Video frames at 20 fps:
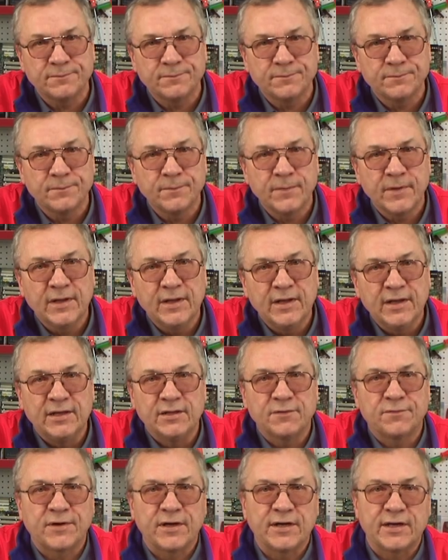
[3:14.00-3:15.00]
a wide
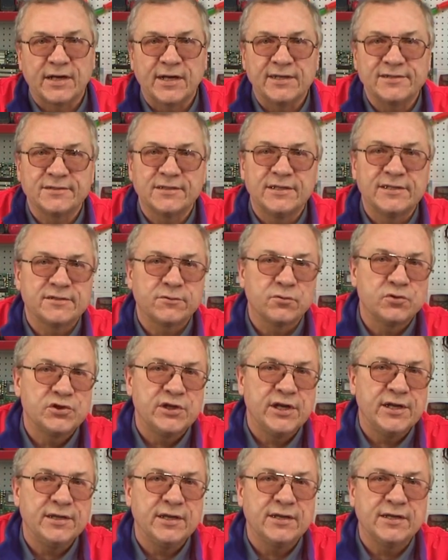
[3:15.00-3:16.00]
utility in scientific
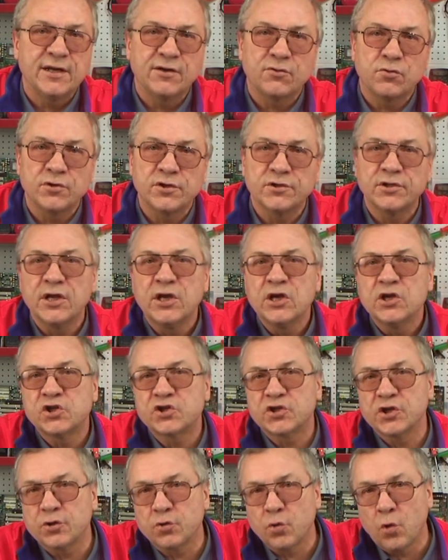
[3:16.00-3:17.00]
research,
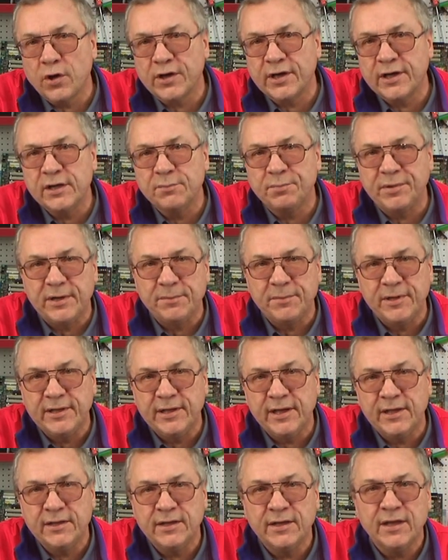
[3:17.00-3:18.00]

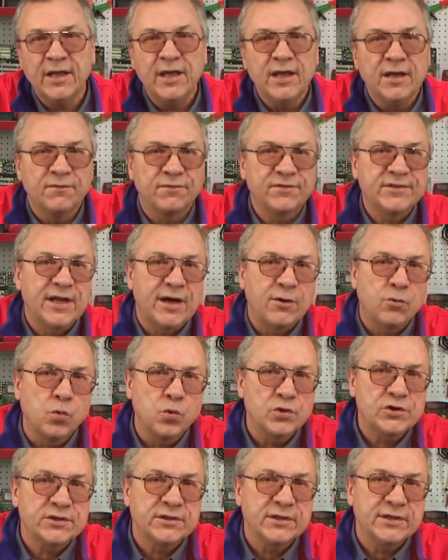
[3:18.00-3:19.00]
electronic engineering.
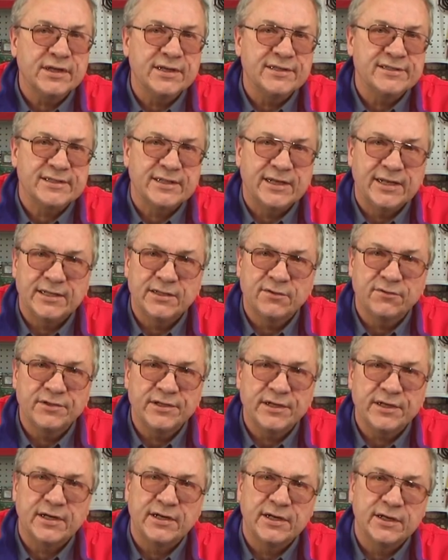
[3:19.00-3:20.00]
For
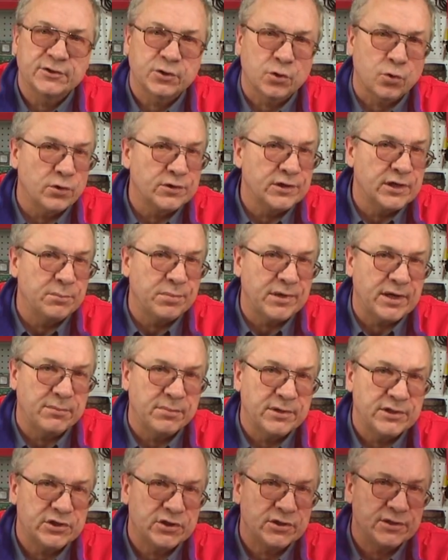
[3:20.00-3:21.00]
instance, for
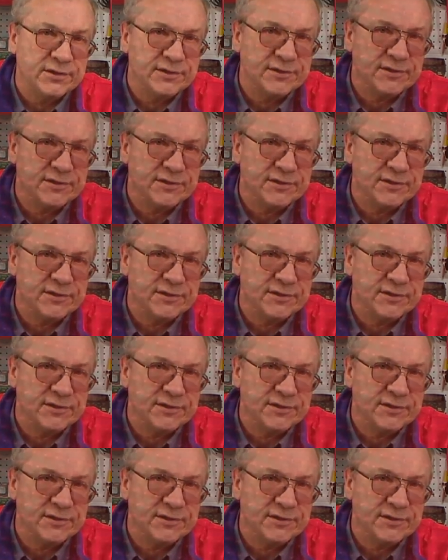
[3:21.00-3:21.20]
infrared